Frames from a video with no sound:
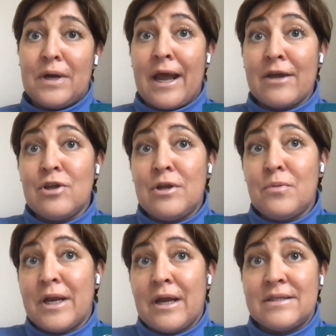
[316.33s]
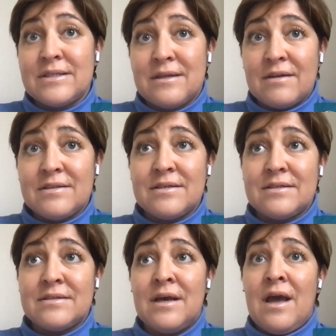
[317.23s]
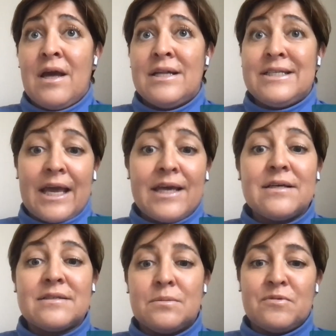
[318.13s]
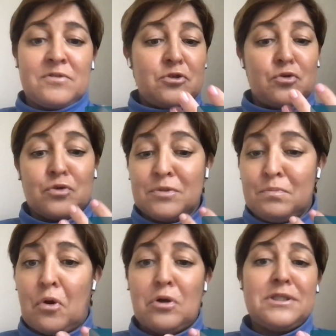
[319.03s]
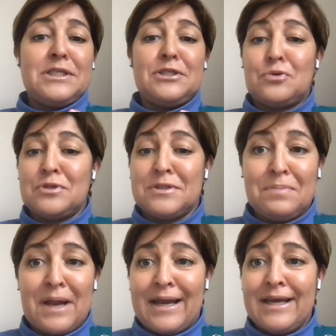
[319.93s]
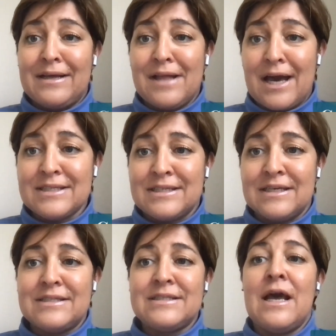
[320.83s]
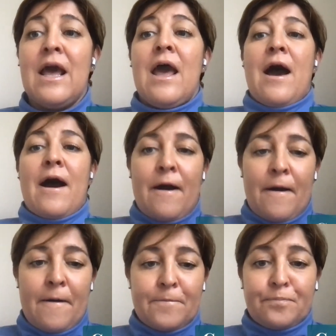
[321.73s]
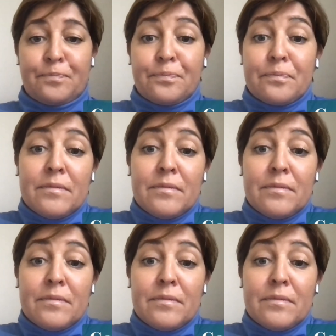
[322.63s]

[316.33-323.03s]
And actually, when I started taking some of the tourism policy, tourism planning classes, um,